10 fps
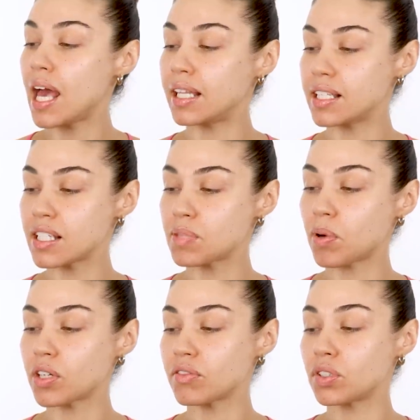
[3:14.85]
and this is
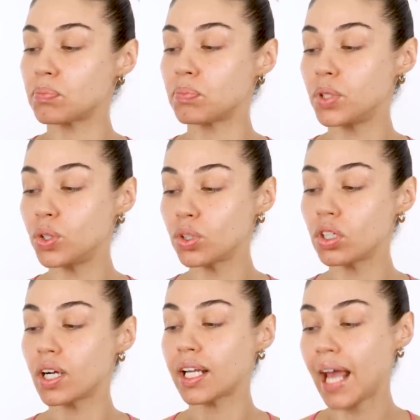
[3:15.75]
part of their
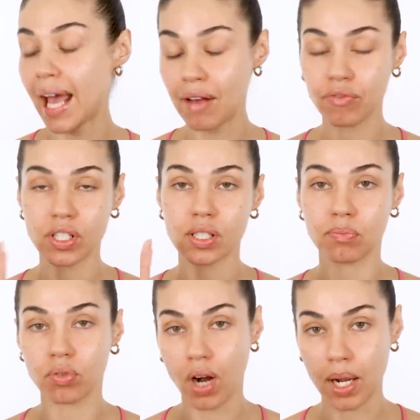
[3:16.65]
Pure Canvas
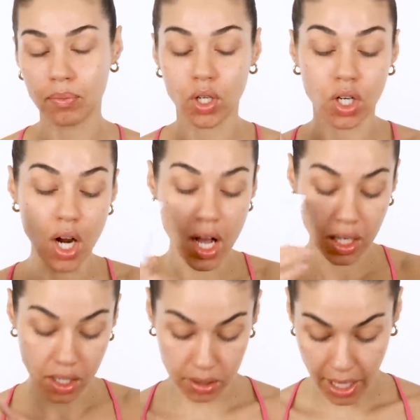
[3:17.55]
Primer
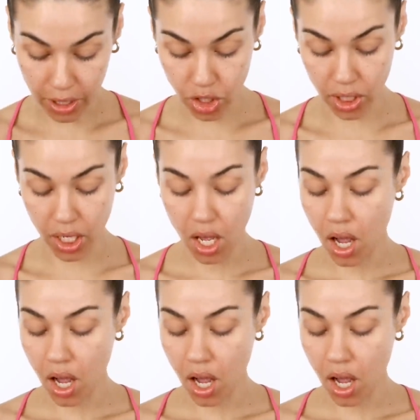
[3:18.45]
collection.